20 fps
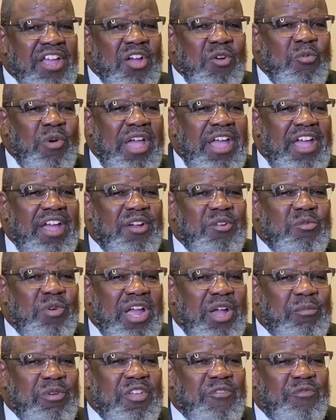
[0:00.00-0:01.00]
where,
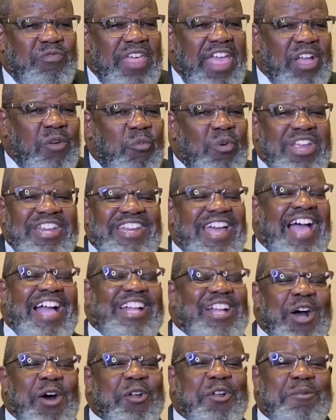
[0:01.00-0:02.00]
where we think we're not
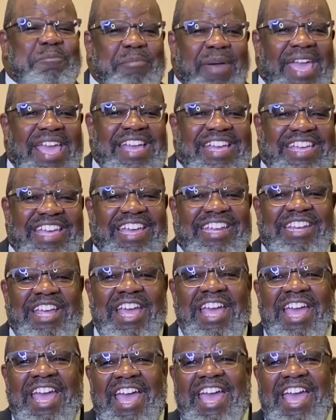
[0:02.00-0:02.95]
going to make it.